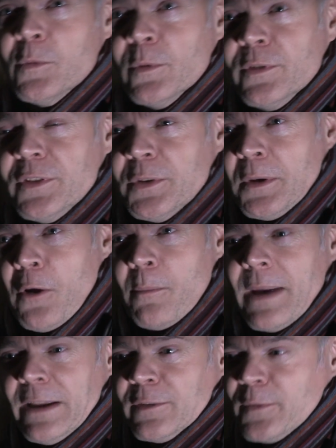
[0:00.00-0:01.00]
was to do an old
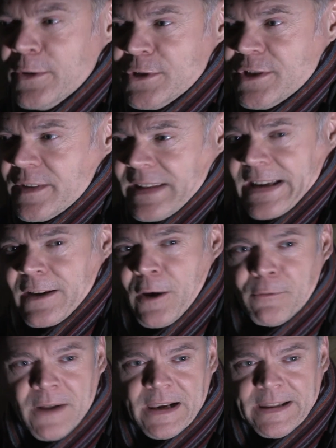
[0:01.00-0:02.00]
man's version of the
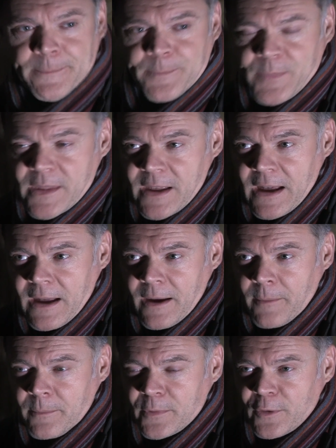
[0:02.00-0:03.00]
Dakar Rally,
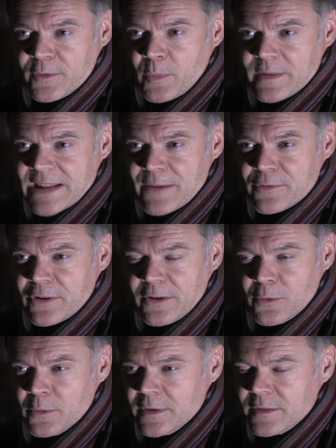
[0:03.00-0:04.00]
because West Africa had
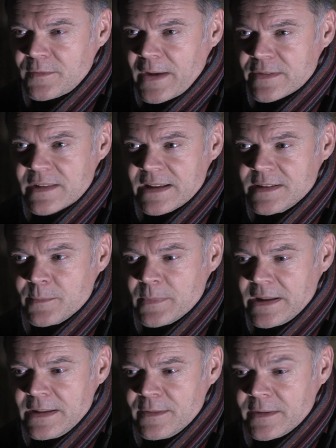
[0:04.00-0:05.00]
always fascinated
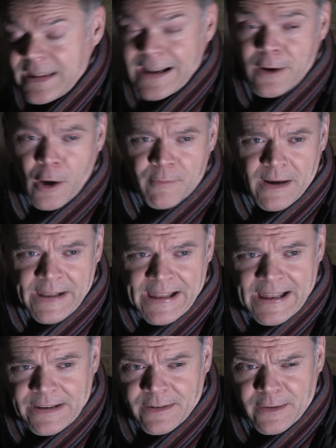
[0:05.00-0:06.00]
me, the Dakar Rally
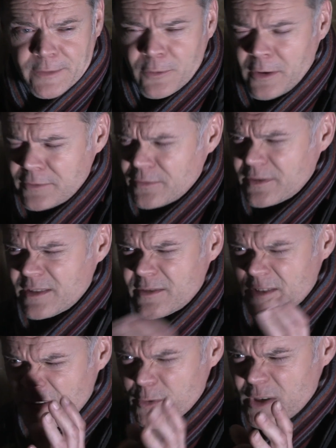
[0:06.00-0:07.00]
had, and I just thought
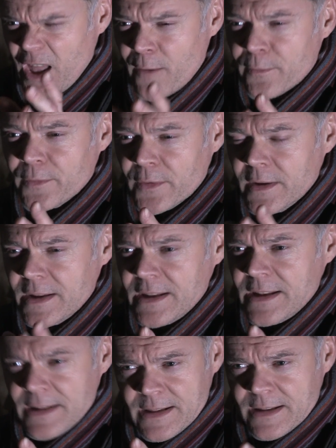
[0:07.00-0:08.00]
I'd love
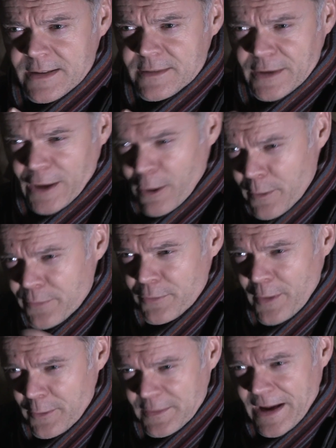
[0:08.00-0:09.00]
to go through
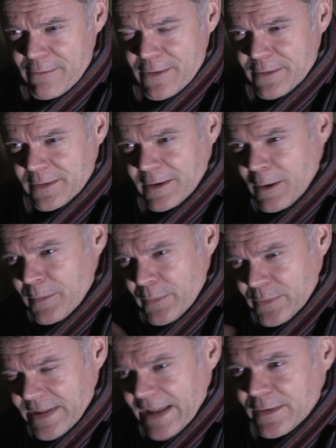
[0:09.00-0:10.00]
those areas and go
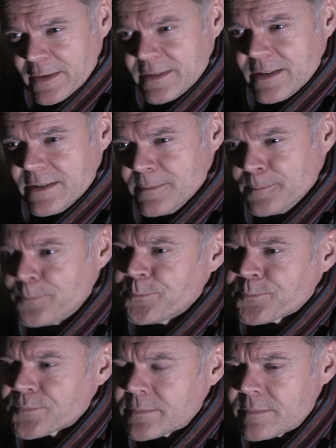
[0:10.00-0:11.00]
through the desert and
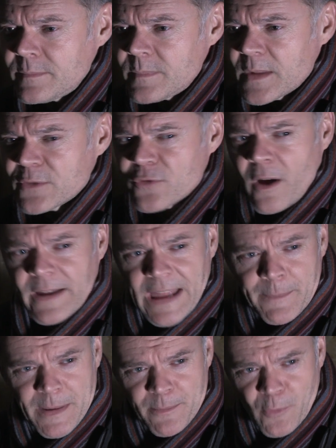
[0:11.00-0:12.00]
try and get
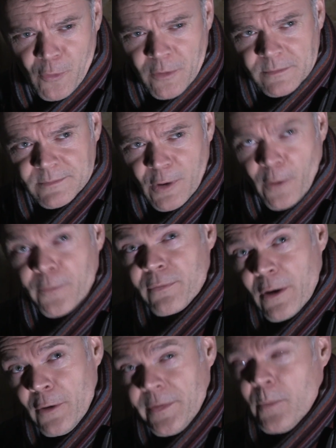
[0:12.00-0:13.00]
a bit more
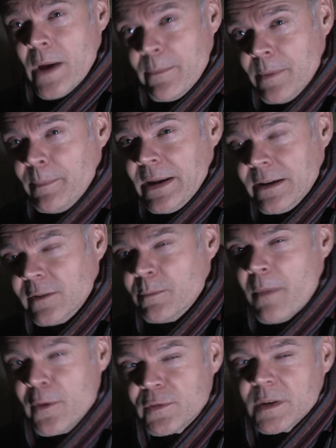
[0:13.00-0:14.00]
off-road than where we'd been, because
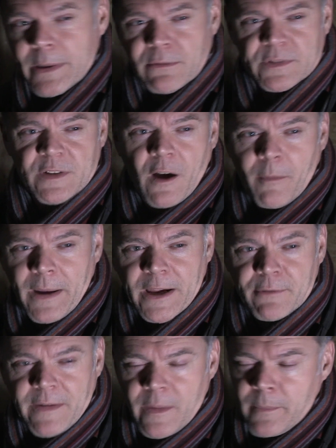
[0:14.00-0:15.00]
mostly we were on
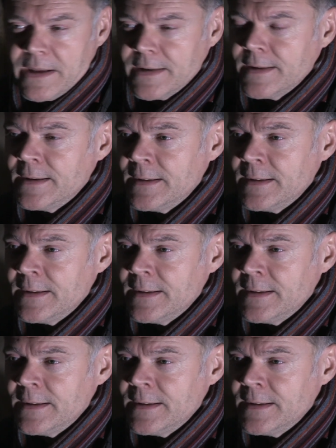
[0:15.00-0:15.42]
tarmac around the Med.